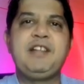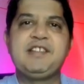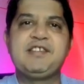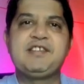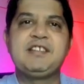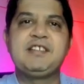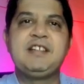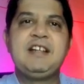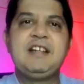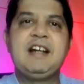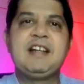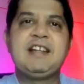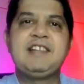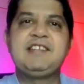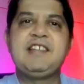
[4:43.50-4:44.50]
this.
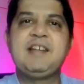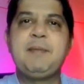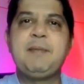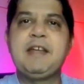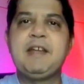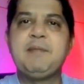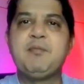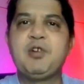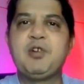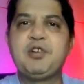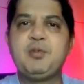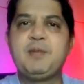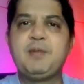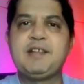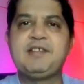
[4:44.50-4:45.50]
And I said, make it more
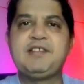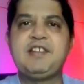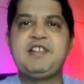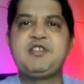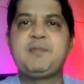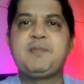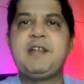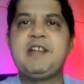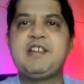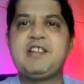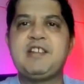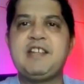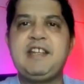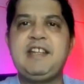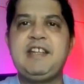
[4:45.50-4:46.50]
humorous, it should be
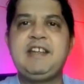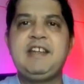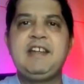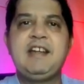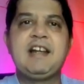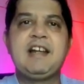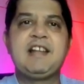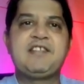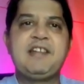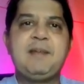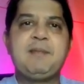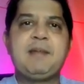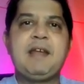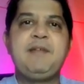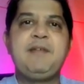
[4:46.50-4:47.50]
entertaining, and at the
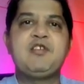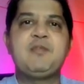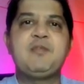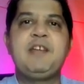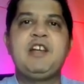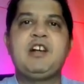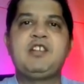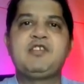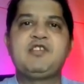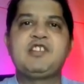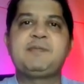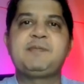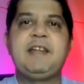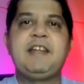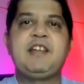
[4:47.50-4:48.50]
same time, it should be also
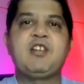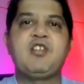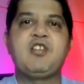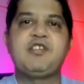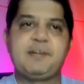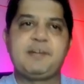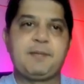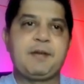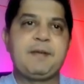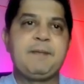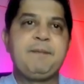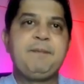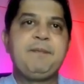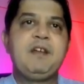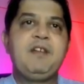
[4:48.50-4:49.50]
explaining the concept.
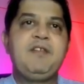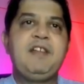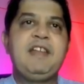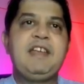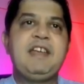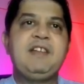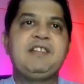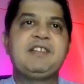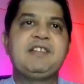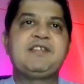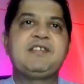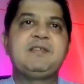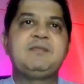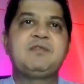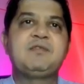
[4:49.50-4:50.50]
When I gave
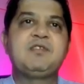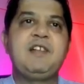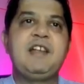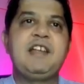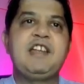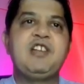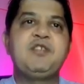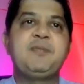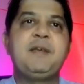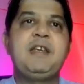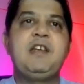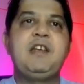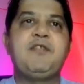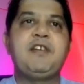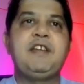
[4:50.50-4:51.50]
this, so it gave
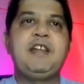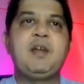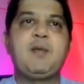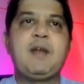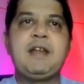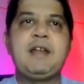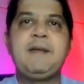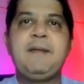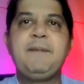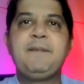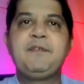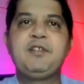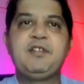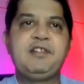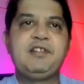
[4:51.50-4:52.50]
me a funnier one.
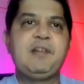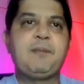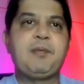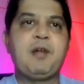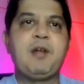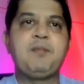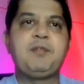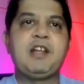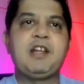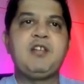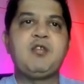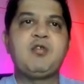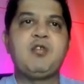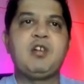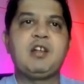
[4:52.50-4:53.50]
So this is the prompt that I
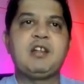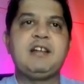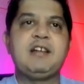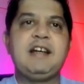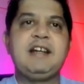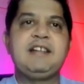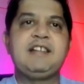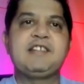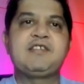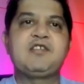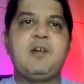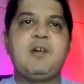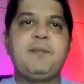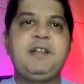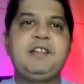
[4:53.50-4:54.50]
have got. I just
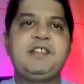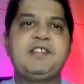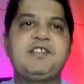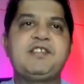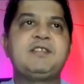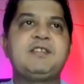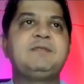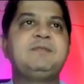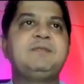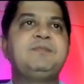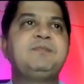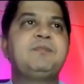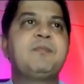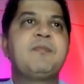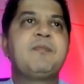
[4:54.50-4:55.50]
copied this
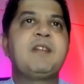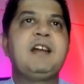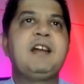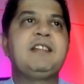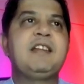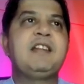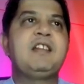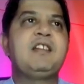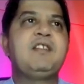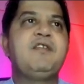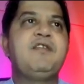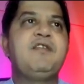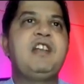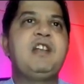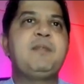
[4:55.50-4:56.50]
and then
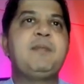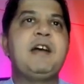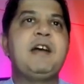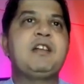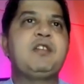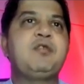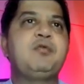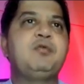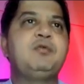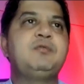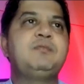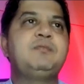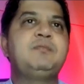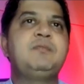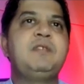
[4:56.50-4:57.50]
went back to
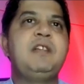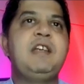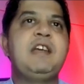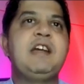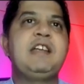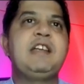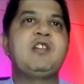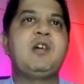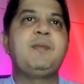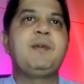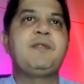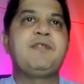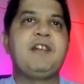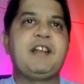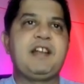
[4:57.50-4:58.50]
AI
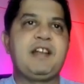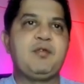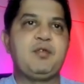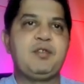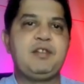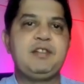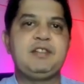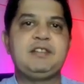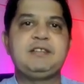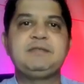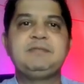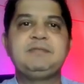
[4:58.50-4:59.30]
Comic Factory over here.